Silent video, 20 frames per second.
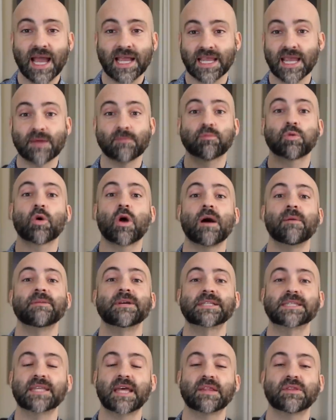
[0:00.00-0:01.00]
can't
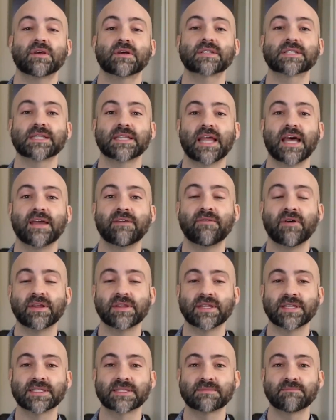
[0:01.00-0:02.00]
promise that there's life
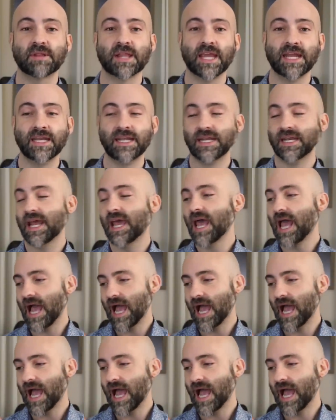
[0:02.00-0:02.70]
on this planet.